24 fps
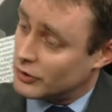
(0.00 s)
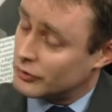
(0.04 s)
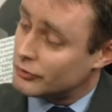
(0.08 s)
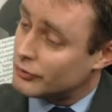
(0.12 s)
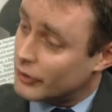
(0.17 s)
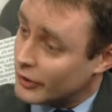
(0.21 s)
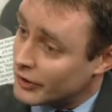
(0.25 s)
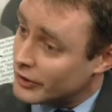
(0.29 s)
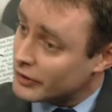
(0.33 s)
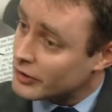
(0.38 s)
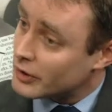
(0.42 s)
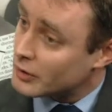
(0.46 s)

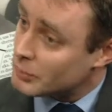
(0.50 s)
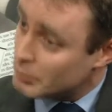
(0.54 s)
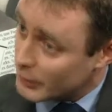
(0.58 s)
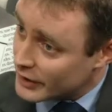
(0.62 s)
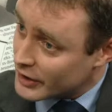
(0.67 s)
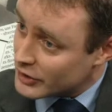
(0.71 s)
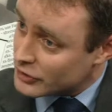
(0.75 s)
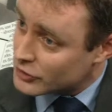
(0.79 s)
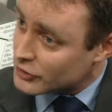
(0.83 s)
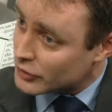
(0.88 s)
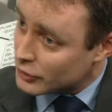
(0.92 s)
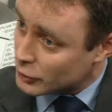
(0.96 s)
fund
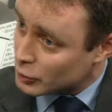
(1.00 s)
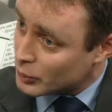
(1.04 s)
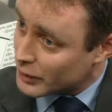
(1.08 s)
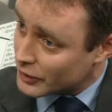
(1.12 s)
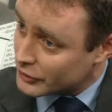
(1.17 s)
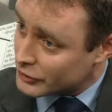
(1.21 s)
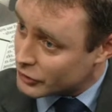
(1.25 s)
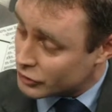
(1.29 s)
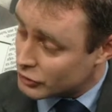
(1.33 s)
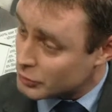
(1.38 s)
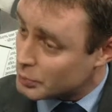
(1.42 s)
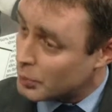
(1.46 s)
monies as well
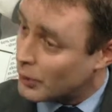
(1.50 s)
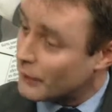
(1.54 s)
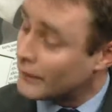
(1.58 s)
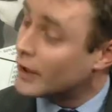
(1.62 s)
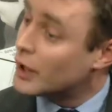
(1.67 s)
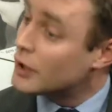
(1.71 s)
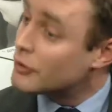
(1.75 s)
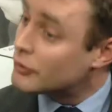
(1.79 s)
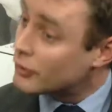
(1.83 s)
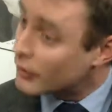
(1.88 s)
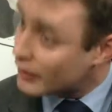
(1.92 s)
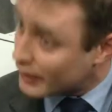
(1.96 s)
to support the
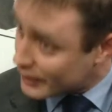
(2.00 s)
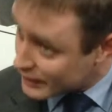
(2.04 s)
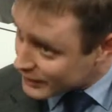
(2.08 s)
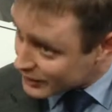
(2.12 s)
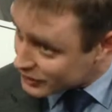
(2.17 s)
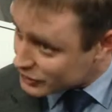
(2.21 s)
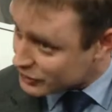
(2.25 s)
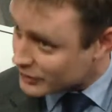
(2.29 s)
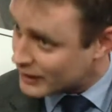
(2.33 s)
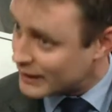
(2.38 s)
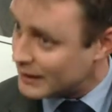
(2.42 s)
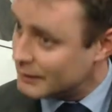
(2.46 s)
overriding
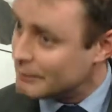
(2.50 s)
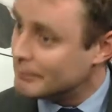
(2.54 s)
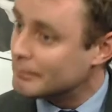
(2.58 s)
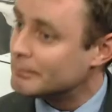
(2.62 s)
scheme.